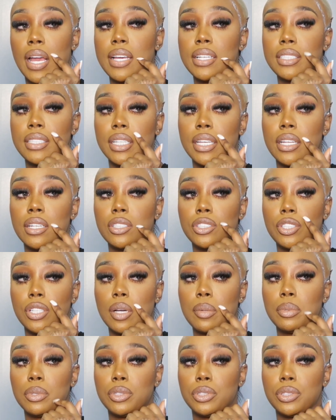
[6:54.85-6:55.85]
I used to get in
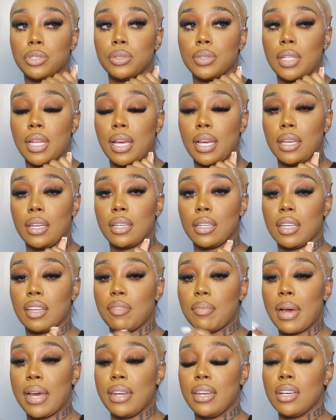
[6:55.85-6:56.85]
trouble too, like,
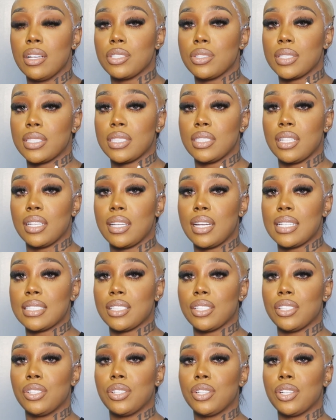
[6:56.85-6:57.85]
if my nails wasn't done as
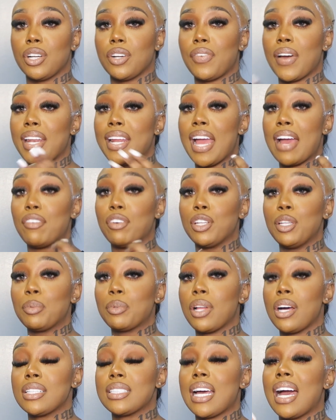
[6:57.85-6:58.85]
a little girl. If I didn't have a lip
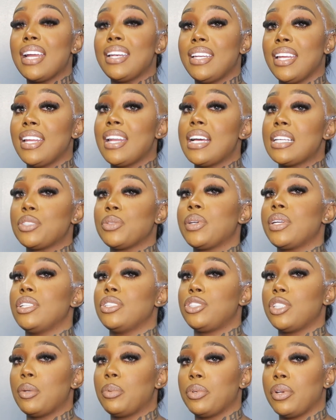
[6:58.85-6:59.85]
gloss, I did actually get
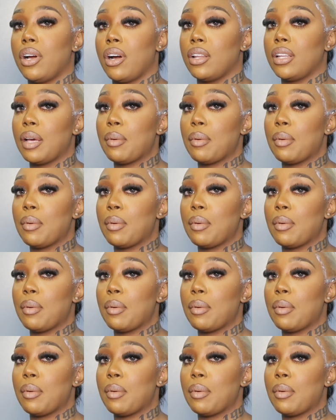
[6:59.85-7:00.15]
in trouble, y'all.